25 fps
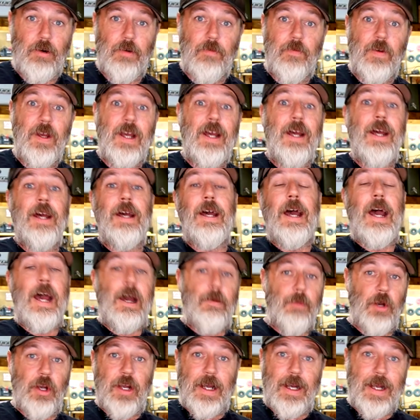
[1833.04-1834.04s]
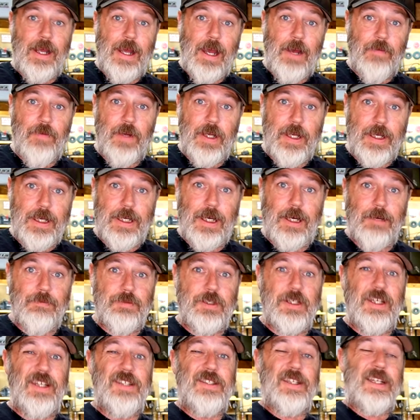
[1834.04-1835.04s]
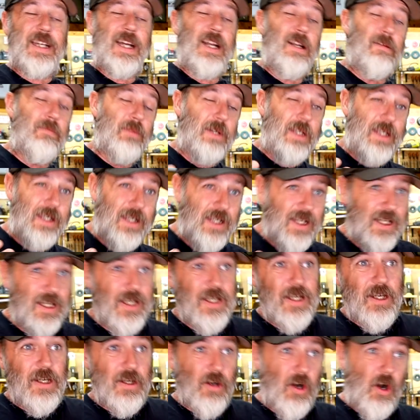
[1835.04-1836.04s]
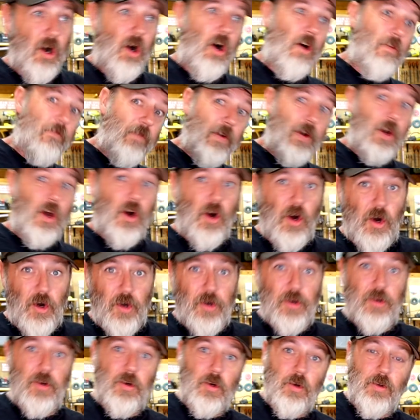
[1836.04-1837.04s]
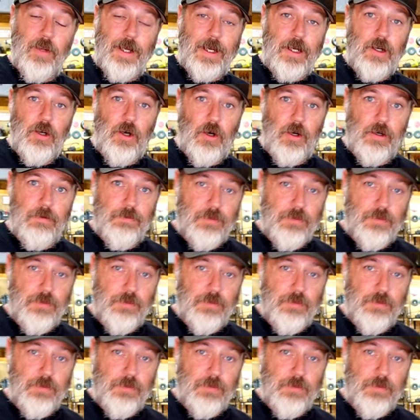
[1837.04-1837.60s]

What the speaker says: of, am I going to have hiccups? Is it going to be off and on and all that kind of